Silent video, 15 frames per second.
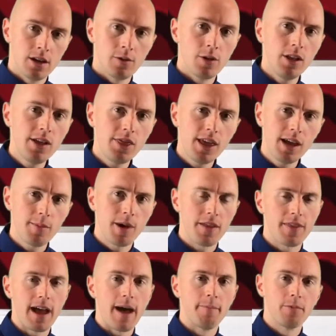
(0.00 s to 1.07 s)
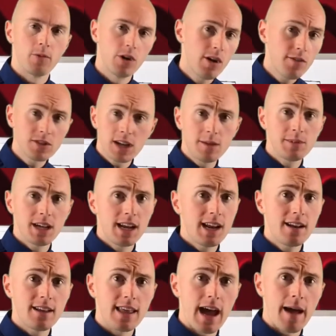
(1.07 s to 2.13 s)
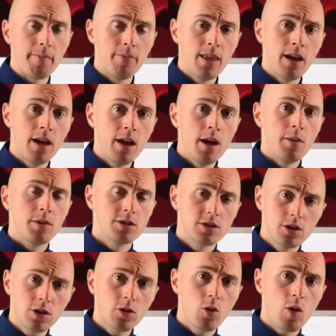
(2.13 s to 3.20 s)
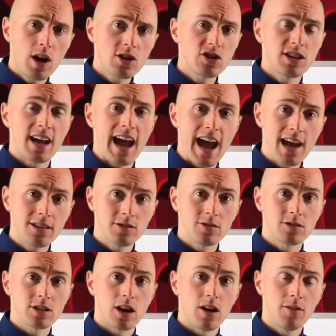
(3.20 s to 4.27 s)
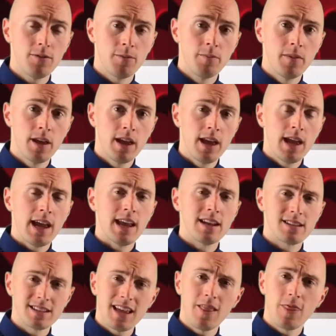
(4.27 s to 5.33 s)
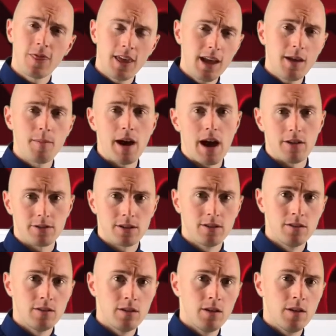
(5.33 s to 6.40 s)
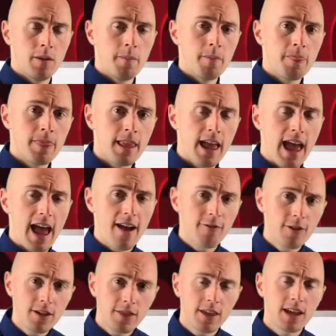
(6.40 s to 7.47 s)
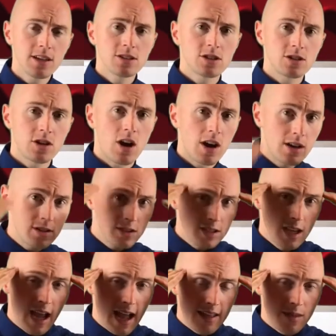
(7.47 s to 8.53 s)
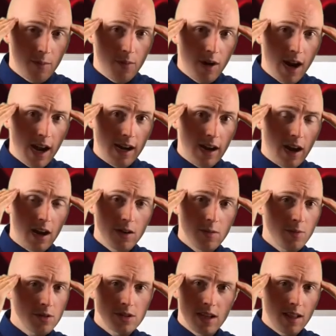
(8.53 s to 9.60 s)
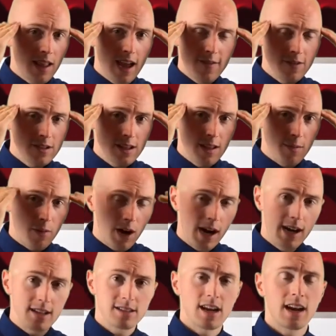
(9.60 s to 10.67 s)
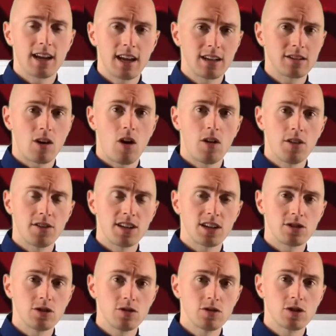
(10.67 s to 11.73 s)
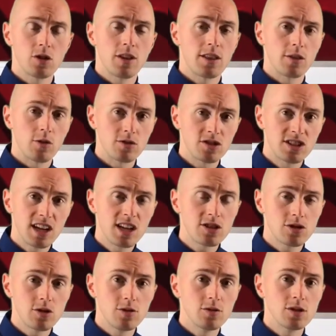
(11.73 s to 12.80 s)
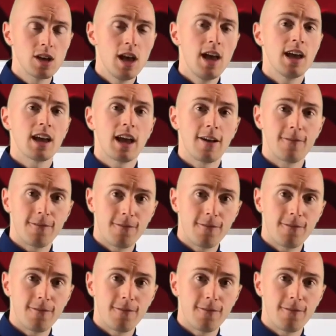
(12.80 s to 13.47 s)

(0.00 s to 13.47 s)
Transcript: Really think about that. We don't have time to get into that, but it's a good question to ask yourself and to sit and think about. Everything starts at the brain. 100% life is in the brain. It's got to get to all the tissues so that those tissues can